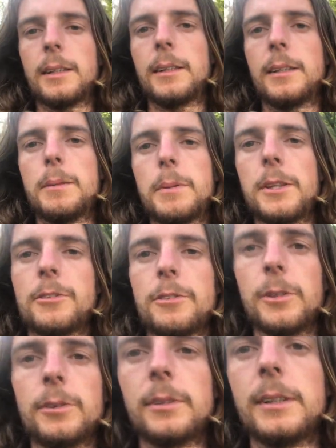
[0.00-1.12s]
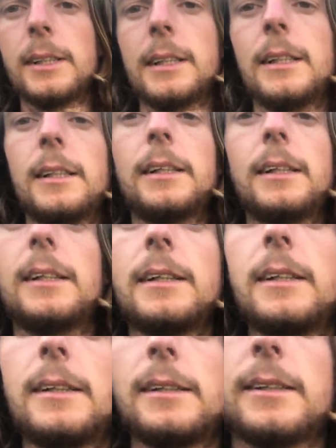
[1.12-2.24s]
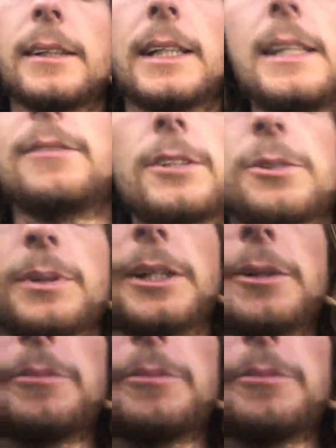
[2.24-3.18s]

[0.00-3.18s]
nipping through the leaves as well,